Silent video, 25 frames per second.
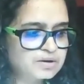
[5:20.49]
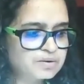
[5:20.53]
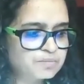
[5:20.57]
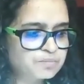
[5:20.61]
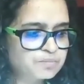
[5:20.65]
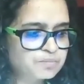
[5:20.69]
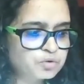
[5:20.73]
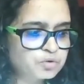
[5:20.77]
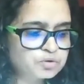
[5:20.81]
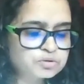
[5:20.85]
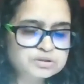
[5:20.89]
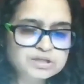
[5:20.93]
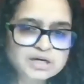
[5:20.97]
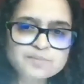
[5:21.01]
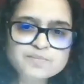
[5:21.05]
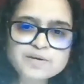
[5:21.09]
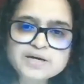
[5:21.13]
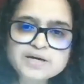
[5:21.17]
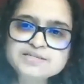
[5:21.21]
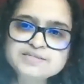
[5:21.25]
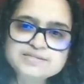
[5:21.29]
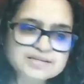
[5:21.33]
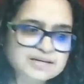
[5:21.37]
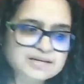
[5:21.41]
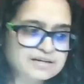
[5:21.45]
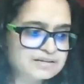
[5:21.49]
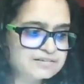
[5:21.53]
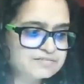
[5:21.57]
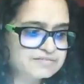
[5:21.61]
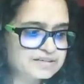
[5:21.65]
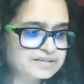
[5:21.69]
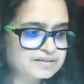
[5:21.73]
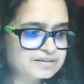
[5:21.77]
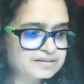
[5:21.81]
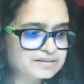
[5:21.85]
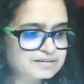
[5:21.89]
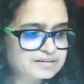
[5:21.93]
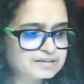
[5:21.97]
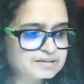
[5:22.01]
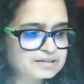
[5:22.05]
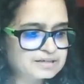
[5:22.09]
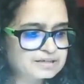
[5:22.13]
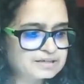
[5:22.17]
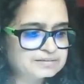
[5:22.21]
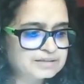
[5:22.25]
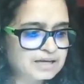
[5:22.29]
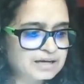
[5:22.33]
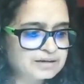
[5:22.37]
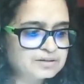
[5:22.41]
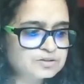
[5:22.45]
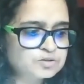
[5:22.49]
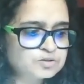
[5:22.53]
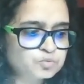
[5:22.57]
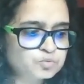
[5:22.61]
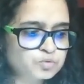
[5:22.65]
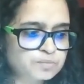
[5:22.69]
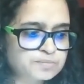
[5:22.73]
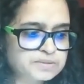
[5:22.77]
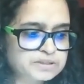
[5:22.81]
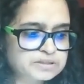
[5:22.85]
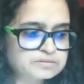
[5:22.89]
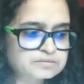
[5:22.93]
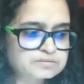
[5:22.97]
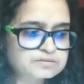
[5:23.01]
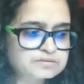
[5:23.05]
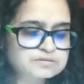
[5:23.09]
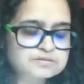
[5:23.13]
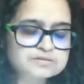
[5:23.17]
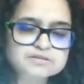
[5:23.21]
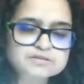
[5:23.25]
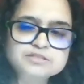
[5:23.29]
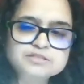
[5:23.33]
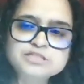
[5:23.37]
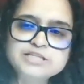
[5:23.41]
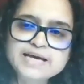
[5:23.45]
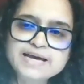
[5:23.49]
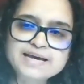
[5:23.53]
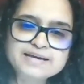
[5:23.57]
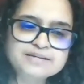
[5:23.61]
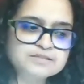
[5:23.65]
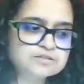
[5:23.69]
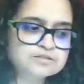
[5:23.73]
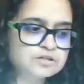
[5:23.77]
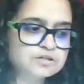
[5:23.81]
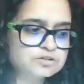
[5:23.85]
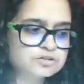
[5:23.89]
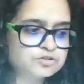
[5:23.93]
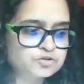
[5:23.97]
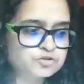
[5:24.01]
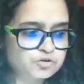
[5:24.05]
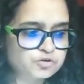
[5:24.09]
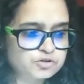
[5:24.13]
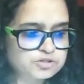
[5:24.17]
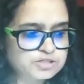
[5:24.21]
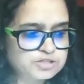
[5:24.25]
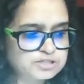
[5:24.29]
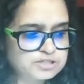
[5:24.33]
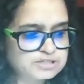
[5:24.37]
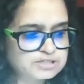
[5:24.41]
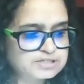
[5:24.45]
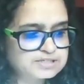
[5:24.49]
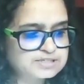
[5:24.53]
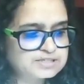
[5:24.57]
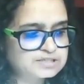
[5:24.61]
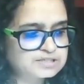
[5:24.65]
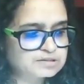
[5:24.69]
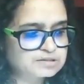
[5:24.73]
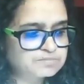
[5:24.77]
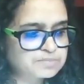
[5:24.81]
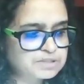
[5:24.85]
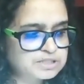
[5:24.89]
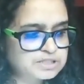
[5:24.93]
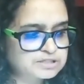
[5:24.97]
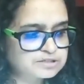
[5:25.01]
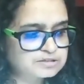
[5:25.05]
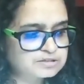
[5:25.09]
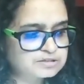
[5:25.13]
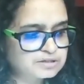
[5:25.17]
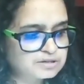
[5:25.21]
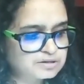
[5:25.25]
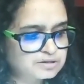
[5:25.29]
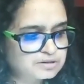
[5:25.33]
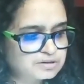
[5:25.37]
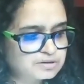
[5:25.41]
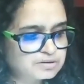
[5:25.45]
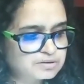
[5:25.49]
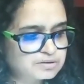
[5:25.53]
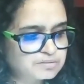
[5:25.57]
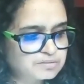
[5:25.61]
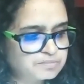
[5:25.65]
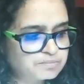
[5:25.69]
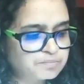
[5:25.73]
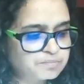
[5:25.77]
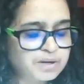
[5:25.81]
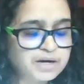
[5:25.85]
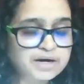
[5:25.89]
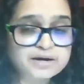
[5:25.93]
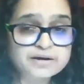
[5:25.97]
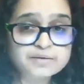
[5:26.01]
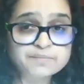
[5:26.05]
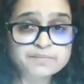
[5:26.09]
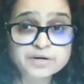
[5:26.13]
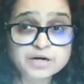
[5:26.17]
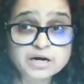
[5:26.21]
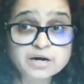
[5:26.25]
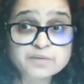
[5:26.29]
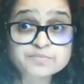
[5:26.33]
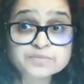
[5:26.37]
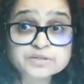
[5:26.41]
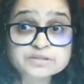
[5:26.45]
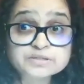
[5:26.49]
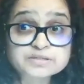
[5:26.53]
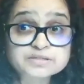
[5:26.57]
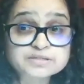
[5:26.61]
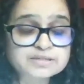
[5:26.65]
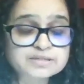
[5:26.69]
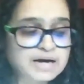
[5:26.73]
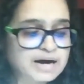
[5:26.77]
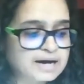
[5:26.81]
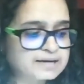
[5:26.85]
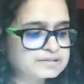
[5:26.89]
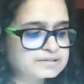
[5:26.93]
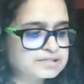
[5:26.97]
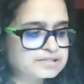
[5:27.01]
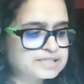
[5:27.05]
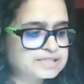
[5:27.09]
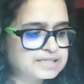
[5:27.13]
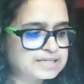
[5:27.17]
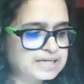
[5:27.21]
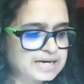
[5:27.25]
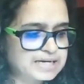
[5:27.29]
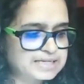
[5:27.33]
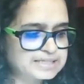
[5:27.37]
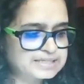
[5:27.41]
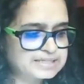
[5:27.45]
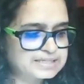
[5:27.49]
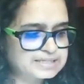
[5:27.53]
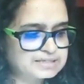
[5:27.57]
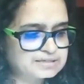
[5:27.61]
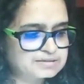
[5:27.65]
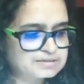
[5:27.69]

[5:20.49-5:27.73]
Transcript: Muktabai Sarve, a Dalit woman, attacked the atrocities committed by Brahmins, the highest caste,